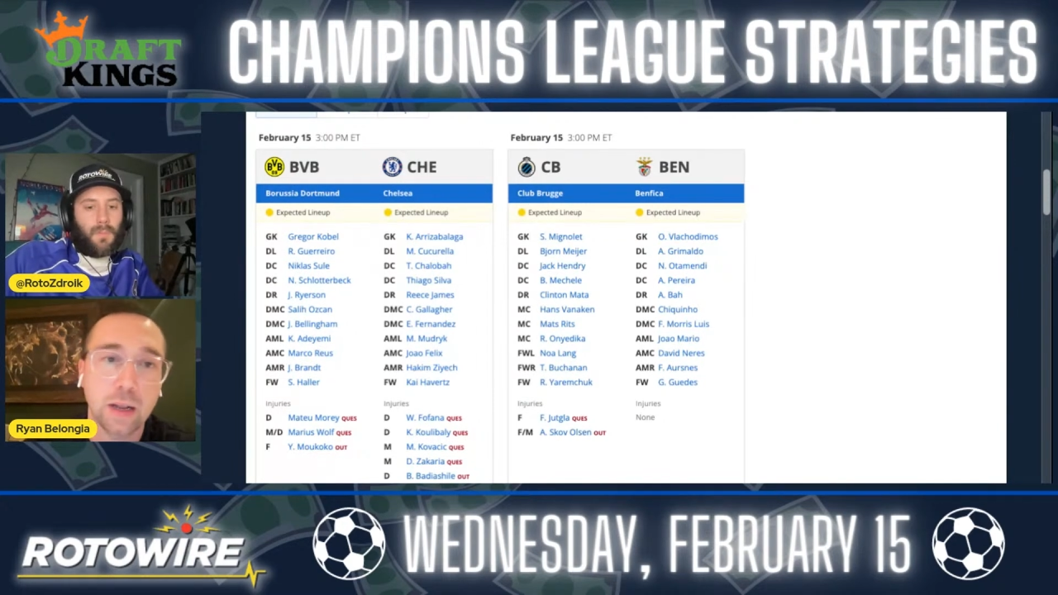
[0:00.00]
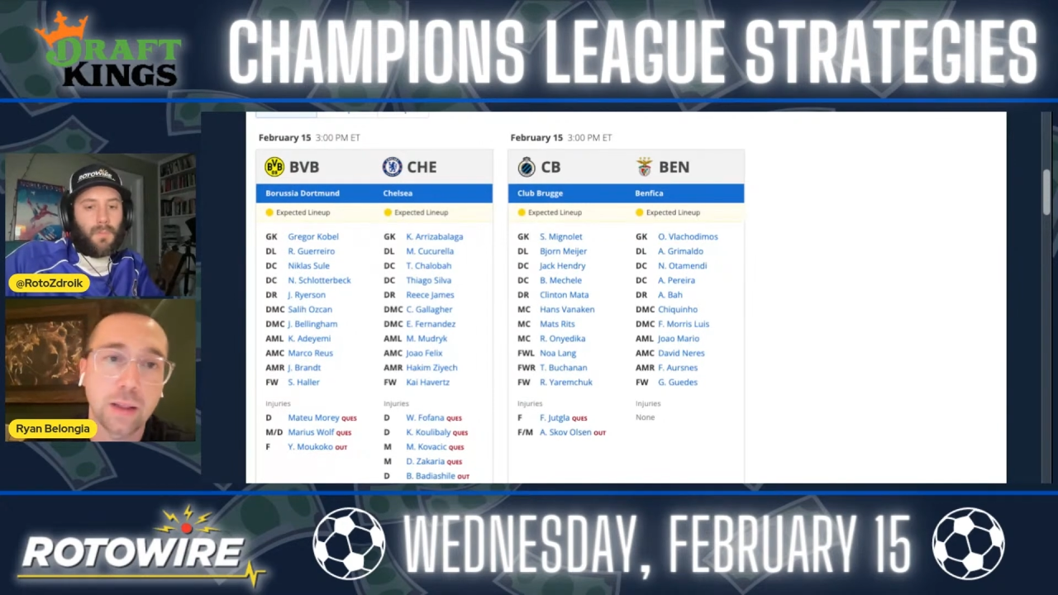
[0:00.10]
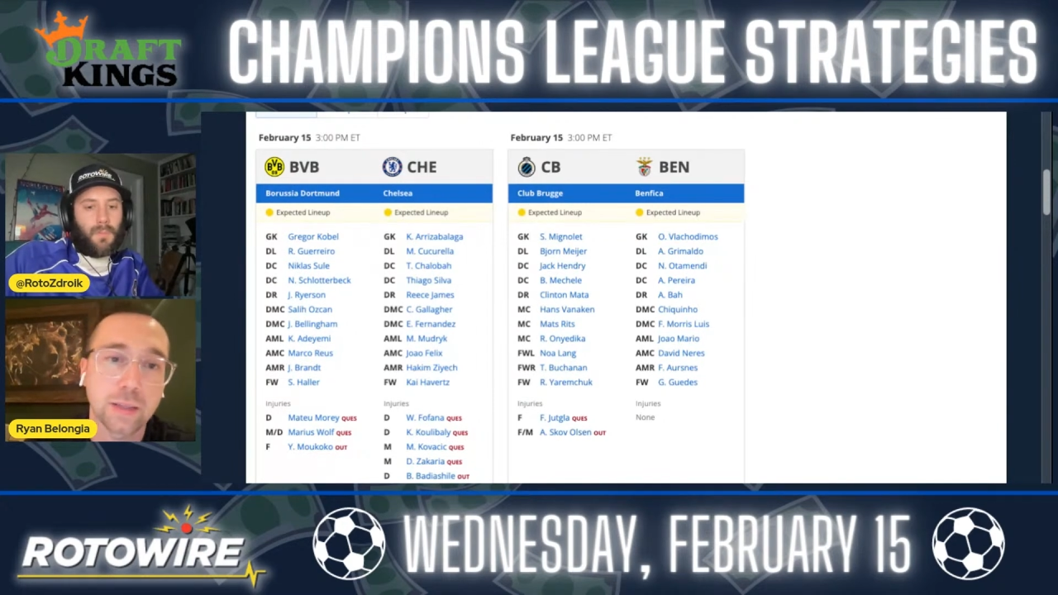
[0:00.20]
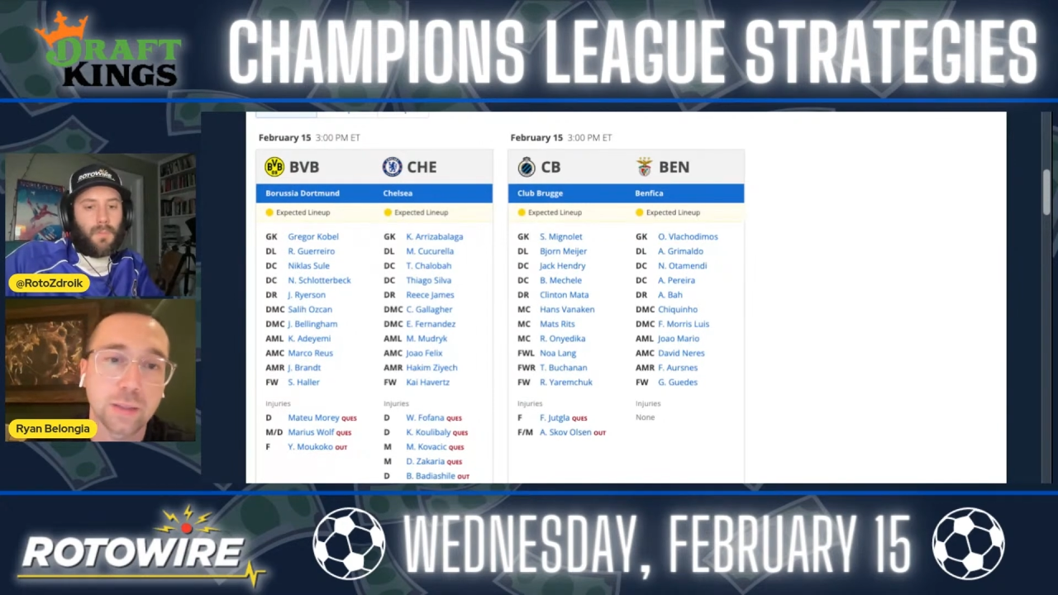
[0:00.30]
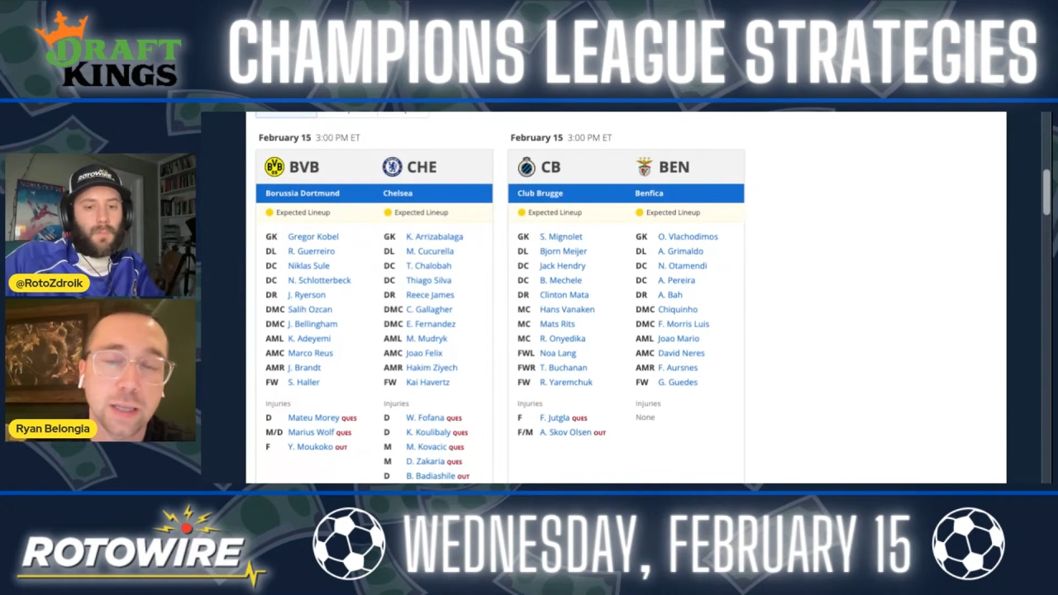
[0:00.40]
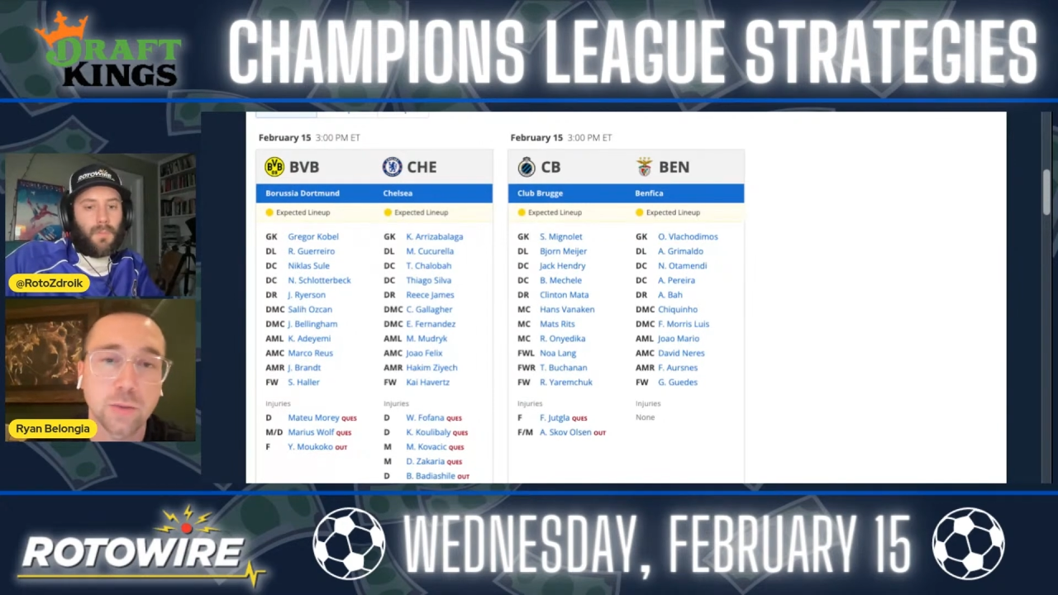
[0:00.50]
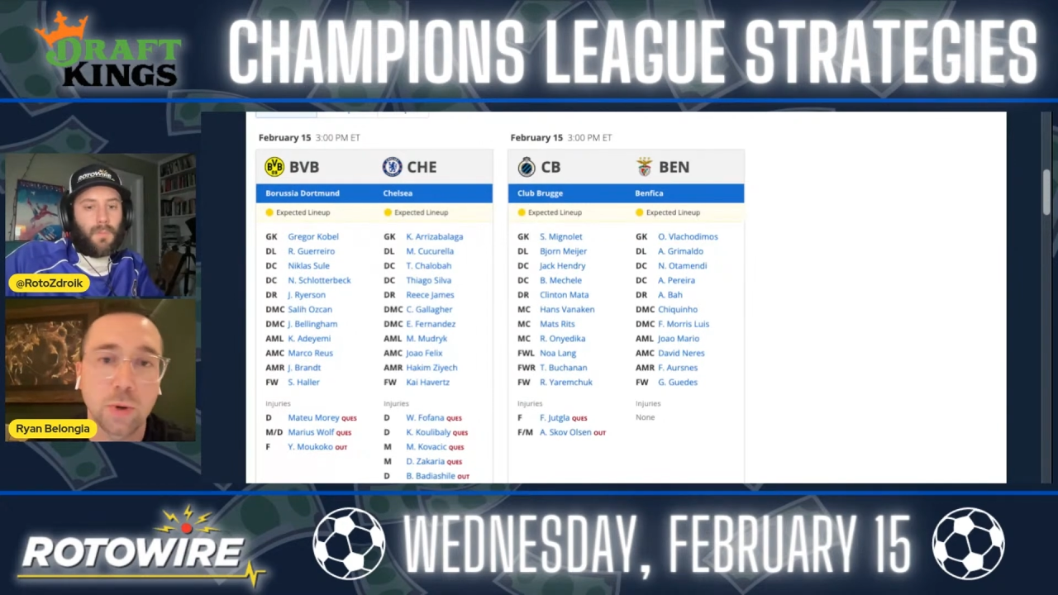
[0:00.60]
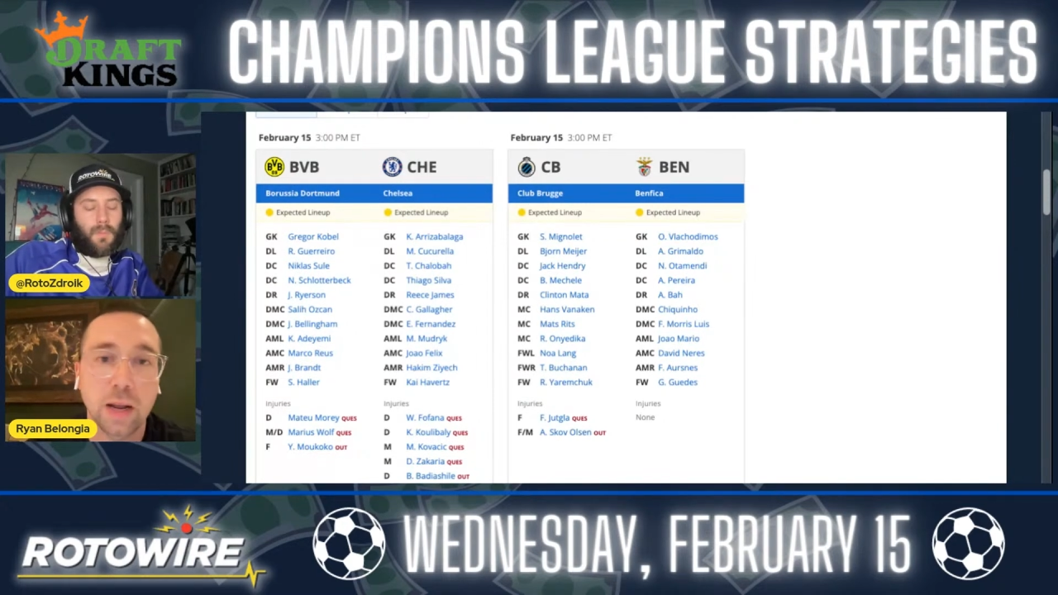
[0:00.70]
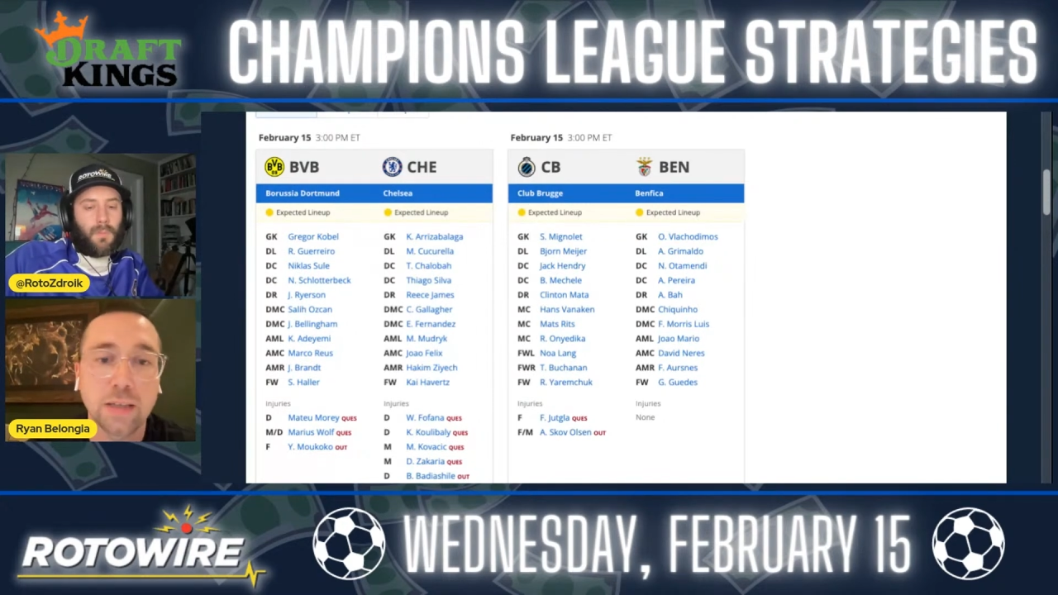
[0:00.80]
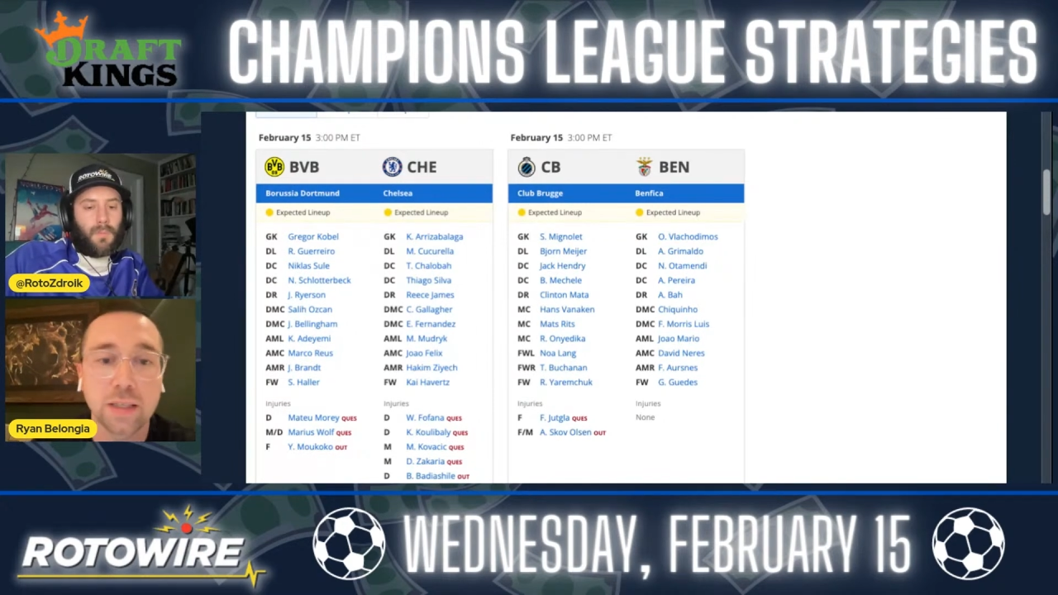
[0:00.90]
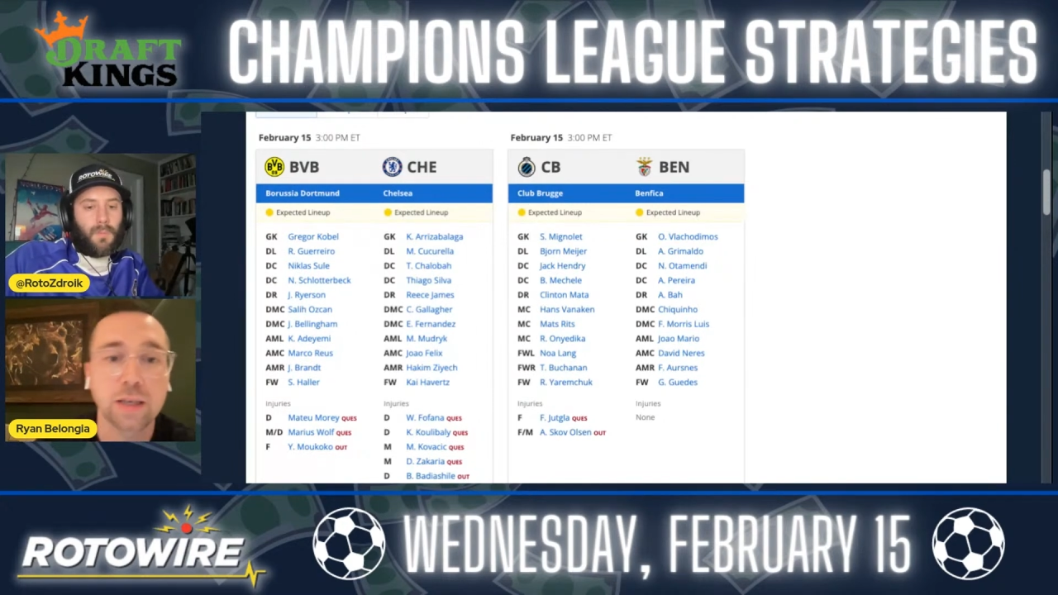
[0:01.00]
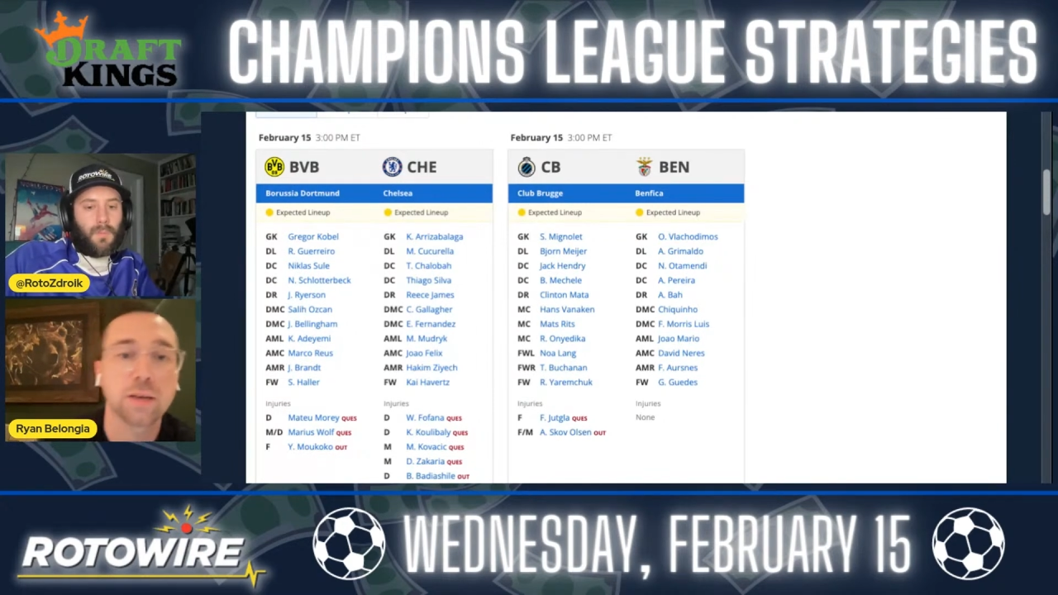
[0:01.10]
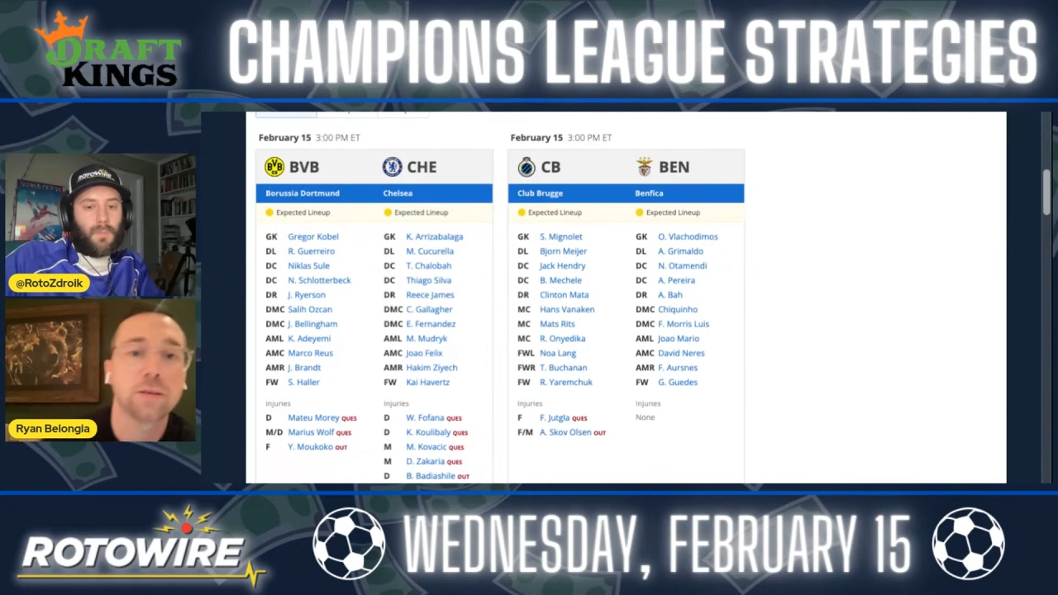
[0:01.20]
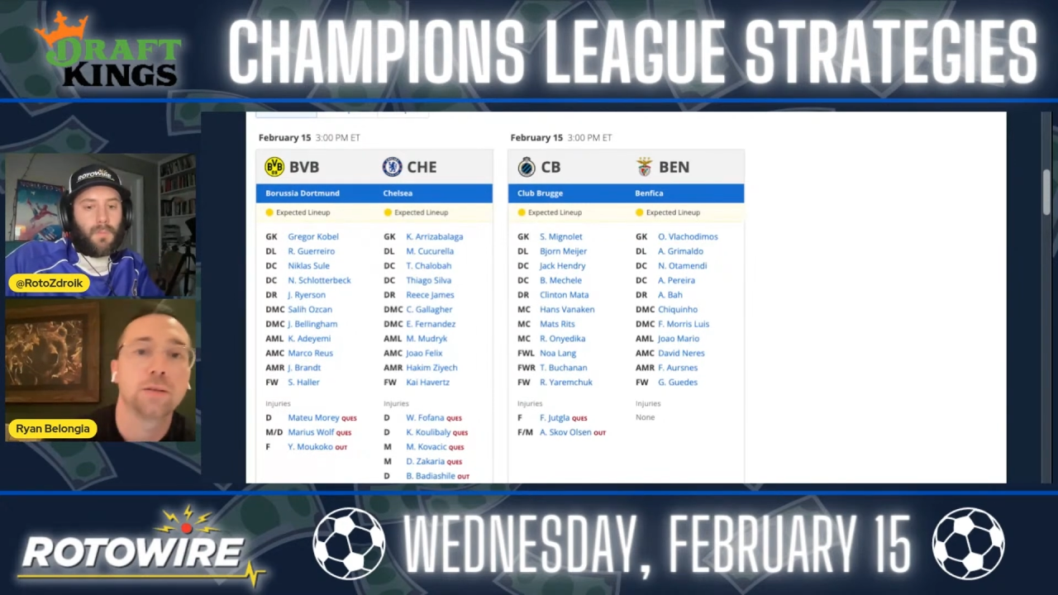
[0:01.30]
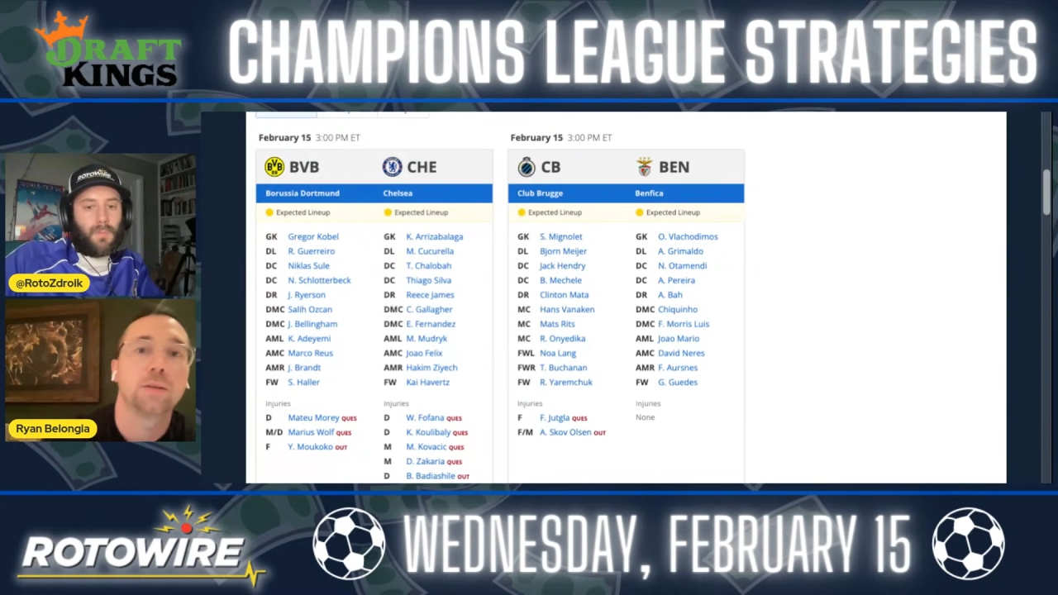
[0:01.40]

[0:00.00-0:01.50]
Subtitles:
and that's what I did.